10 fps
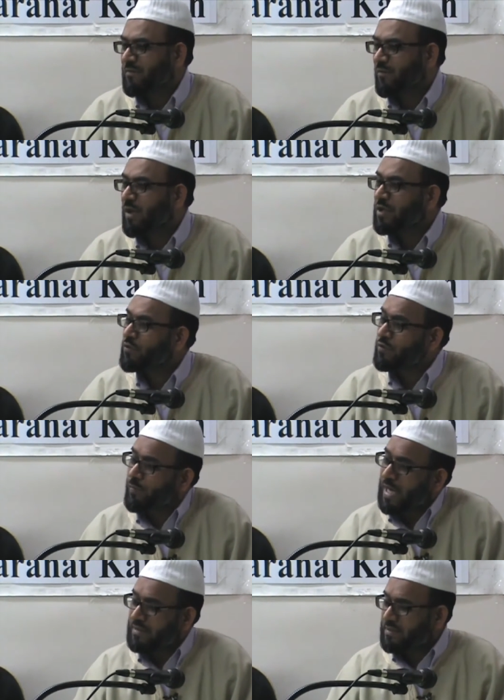What? You are
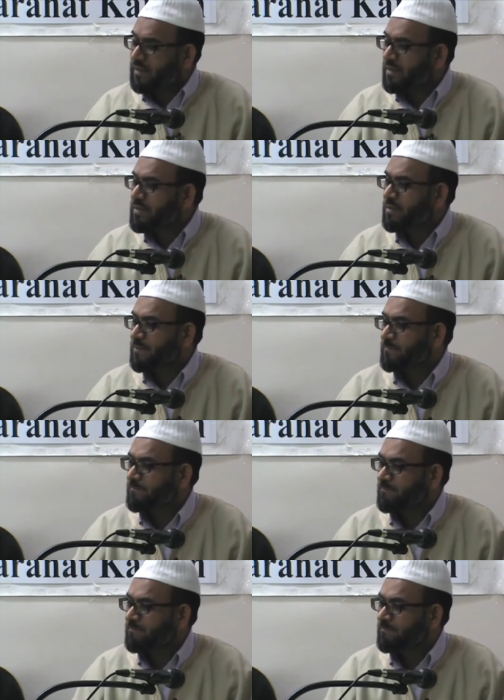pious than us?